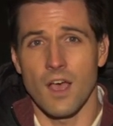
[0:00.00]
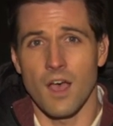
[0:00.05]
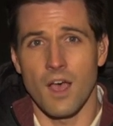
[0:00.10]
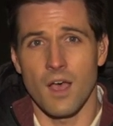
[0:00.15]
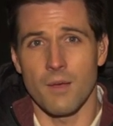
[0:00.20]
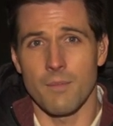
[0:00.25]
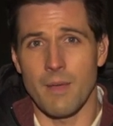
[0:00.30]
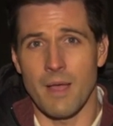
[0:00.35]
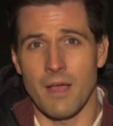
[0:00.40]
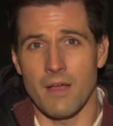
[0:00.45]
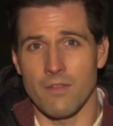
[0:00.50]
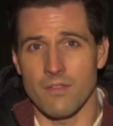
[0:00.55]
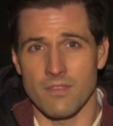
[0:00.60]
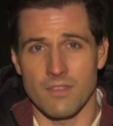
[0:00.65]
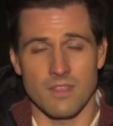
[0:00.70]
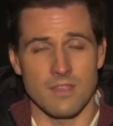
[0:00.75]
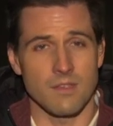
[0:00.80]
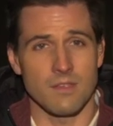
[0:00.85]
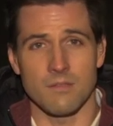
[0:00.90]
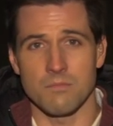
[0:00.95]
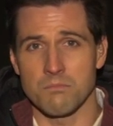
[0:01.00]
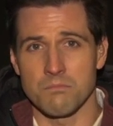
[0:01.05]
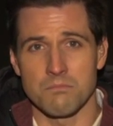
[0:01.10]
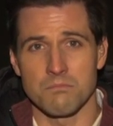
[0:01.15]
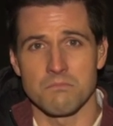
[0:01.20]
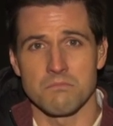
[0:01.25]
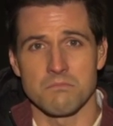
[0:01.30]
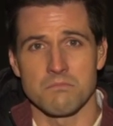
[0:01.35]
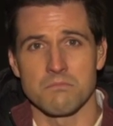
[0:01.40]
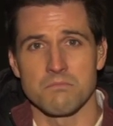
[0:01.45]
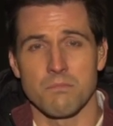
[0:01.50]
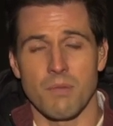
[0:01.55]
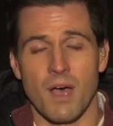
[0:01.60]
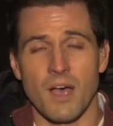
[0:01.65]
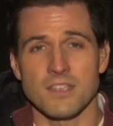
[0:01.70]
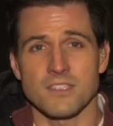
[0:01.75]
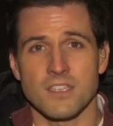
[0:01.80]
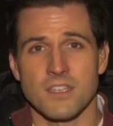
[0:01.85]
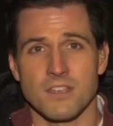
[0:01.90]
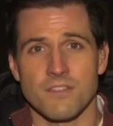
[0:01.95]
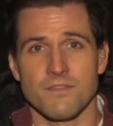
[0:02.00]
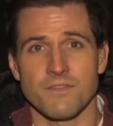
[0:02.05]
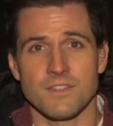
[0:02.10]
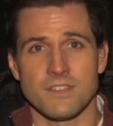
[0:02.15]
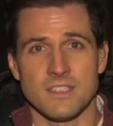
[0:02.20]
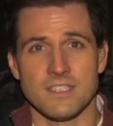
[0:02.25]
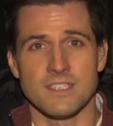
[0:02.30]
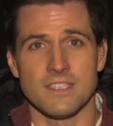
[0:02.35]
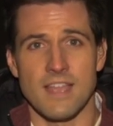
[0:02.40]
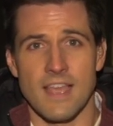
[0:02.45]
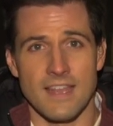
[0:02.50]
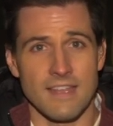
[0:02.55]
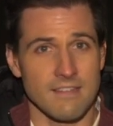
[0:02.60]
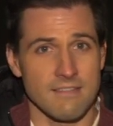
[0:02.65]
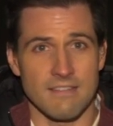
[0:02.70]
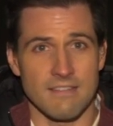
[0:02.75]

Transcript: about the positive and